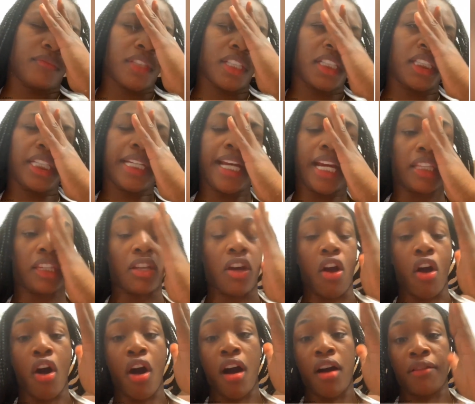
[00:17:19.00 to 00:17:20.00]
Look at the
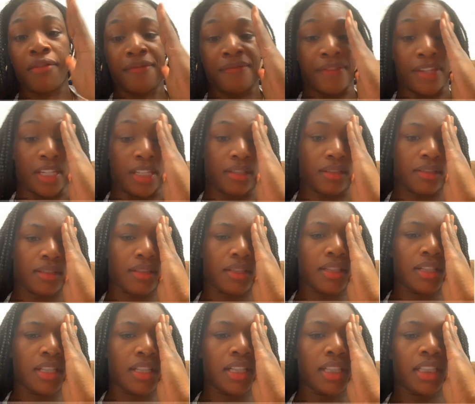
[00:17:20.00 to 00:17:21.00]
offense.
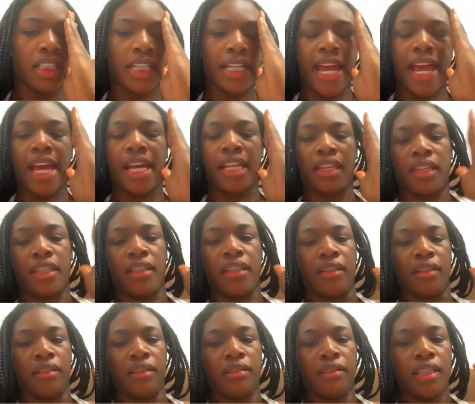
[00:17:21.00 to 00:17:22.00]
Look at
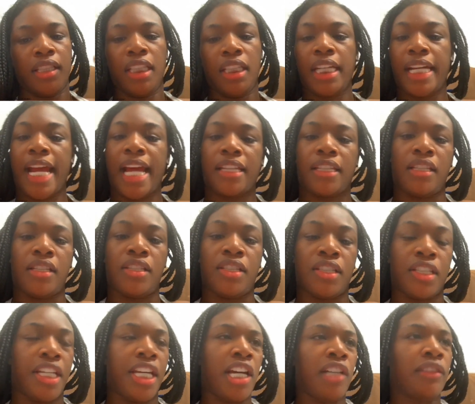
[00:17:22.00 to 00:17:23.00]
the
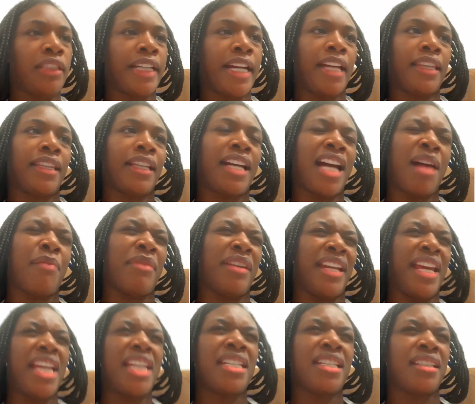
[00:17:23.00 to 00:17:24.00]
skill. Look at the
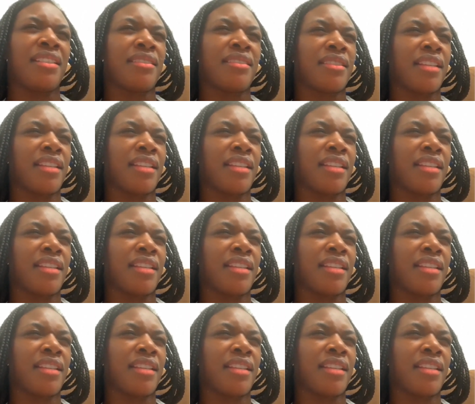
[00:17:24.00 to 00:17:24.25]
combinations.